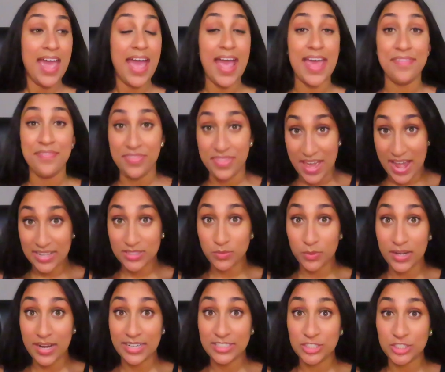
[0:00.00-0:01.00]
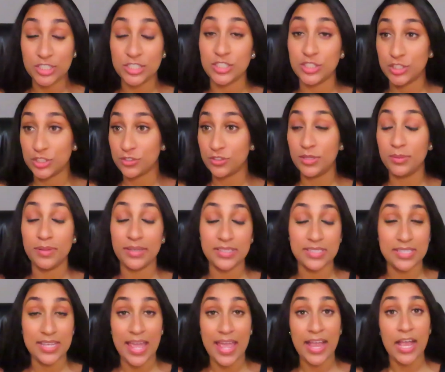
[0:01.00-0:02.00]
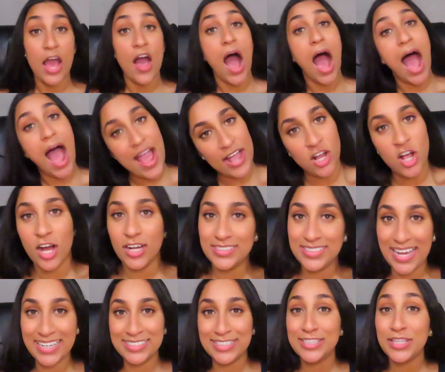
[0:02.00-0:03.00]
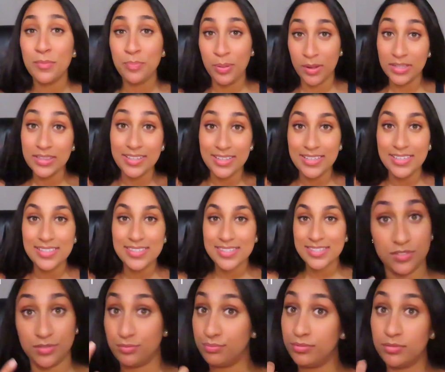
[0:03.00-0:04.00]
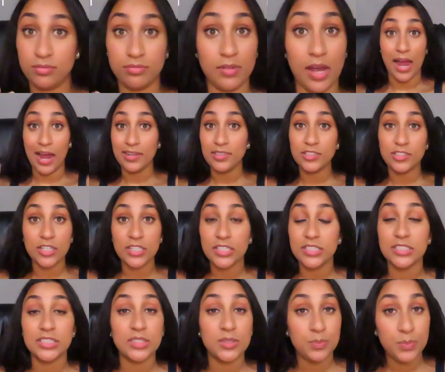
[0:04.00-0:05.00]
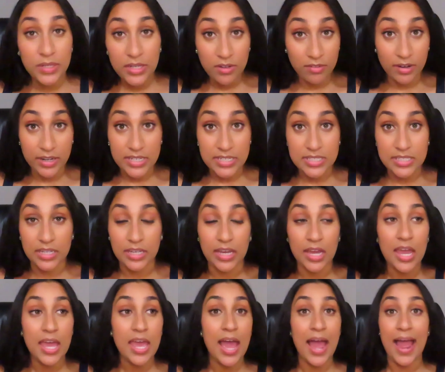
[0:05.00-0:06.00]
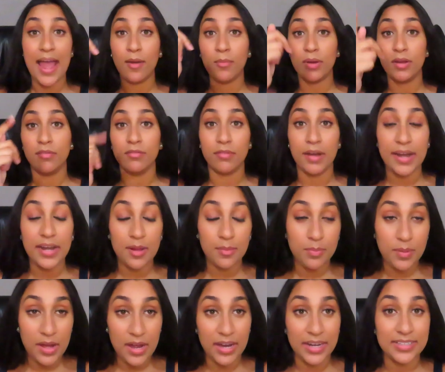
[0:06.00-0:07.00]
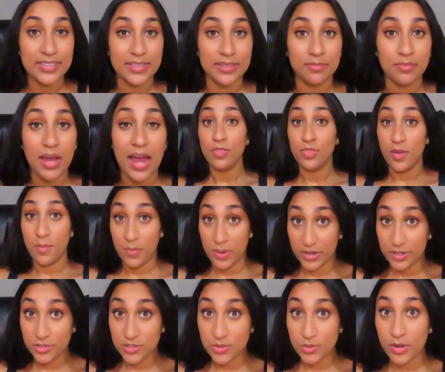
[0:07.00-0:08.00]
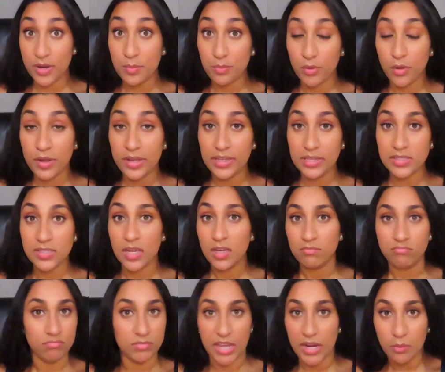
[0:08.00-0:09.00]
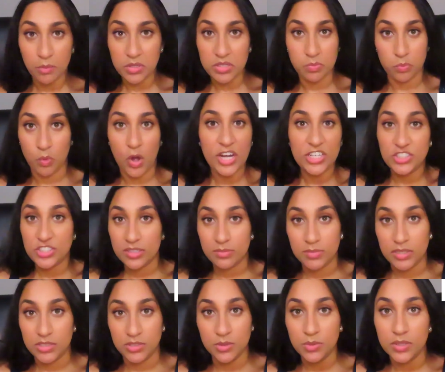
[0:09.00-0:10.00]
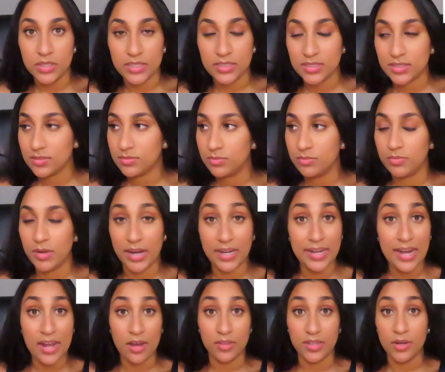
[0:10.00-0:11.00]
And that's when I started screaming, saying, "I contacted the police." I started speed racing. I went right up behind him. The bigger store employees, they were watching me do this. By now,